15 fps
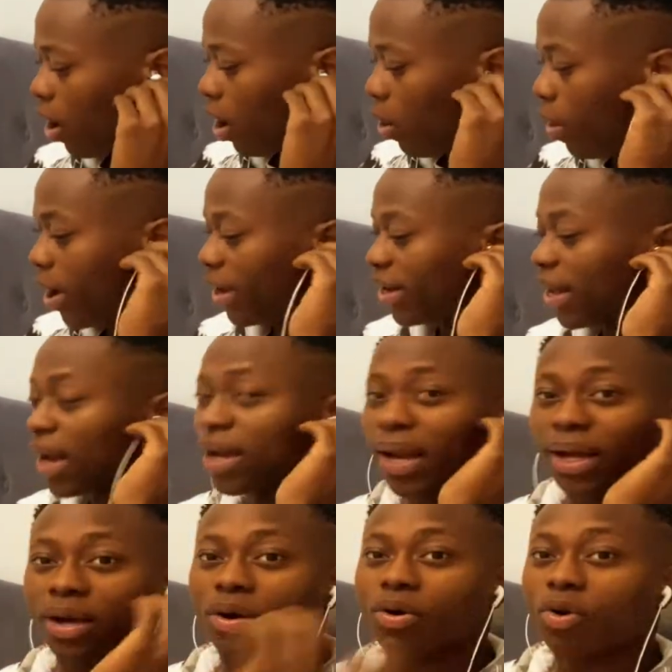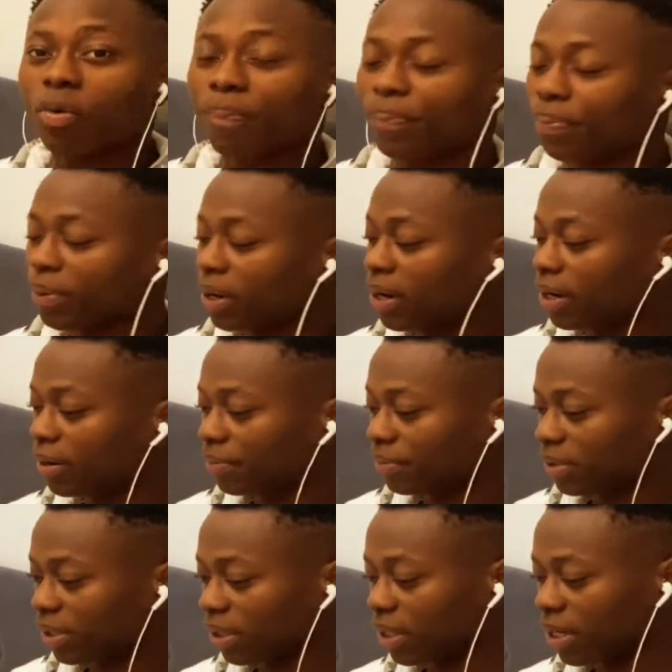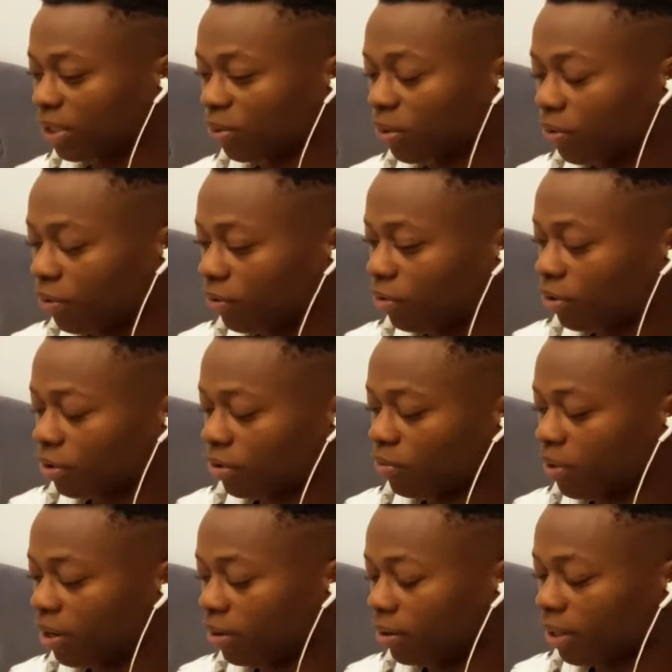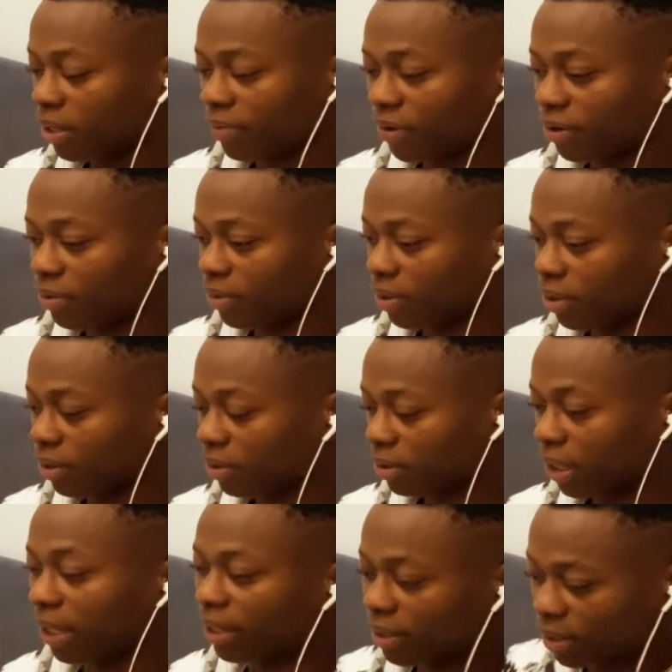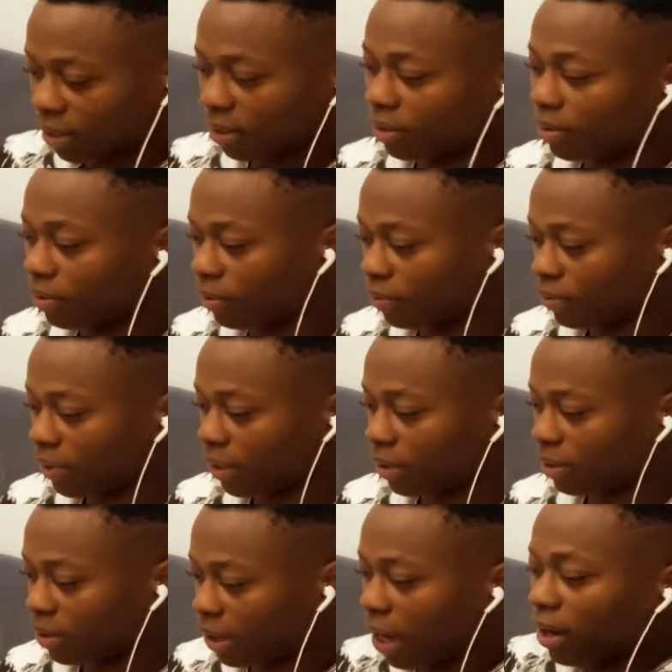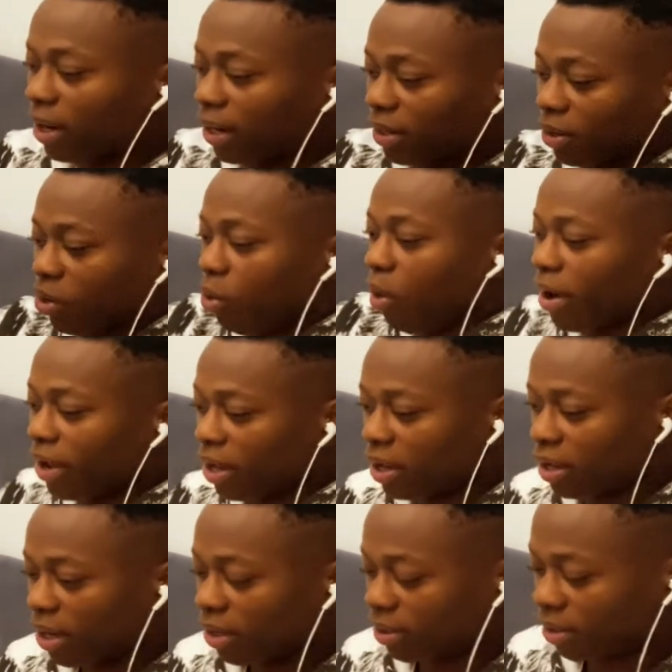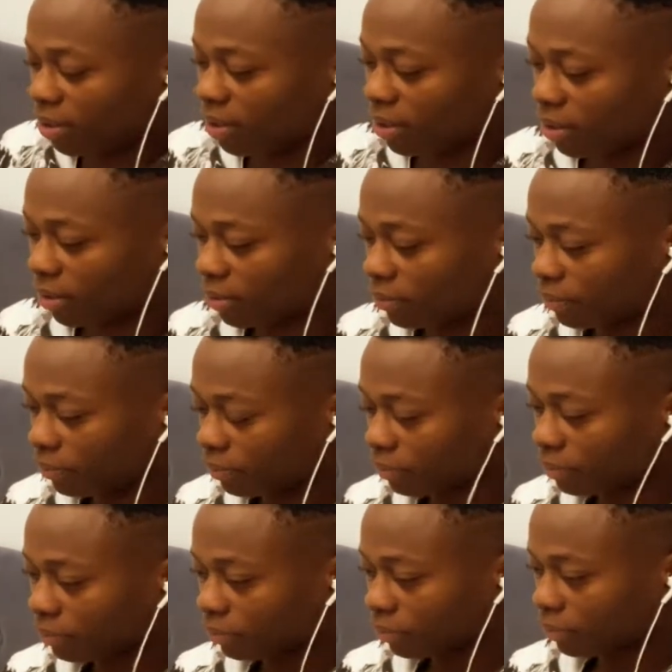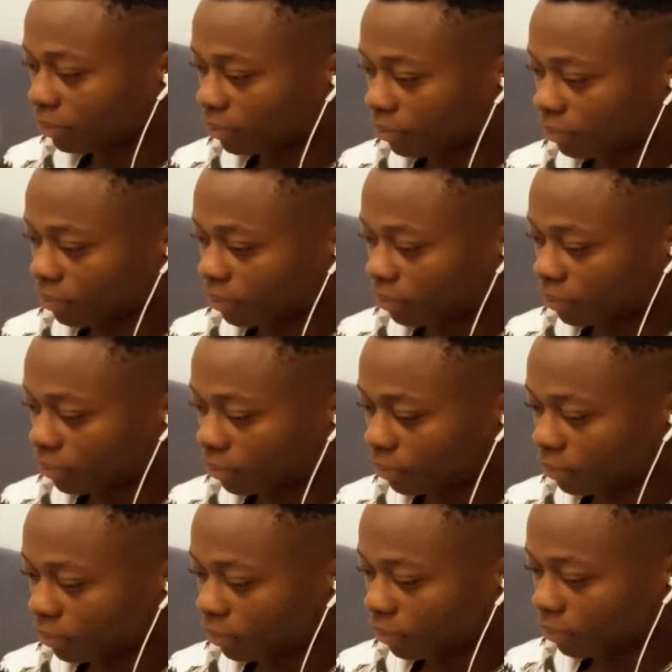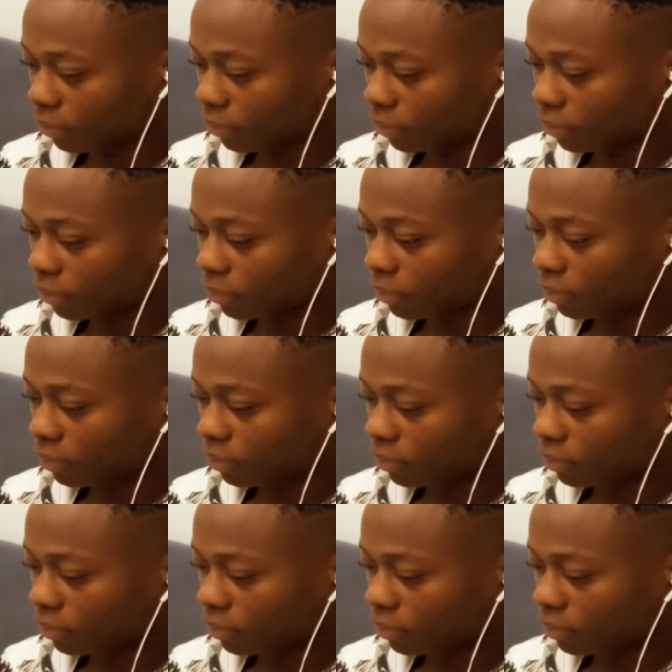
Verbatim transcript: Wait, they had like a group um, singer as well in rock. Wow, like you know, kind of like the choir kind of thing. Anyone thought they were gonna show up and be the next Freddie Mercury?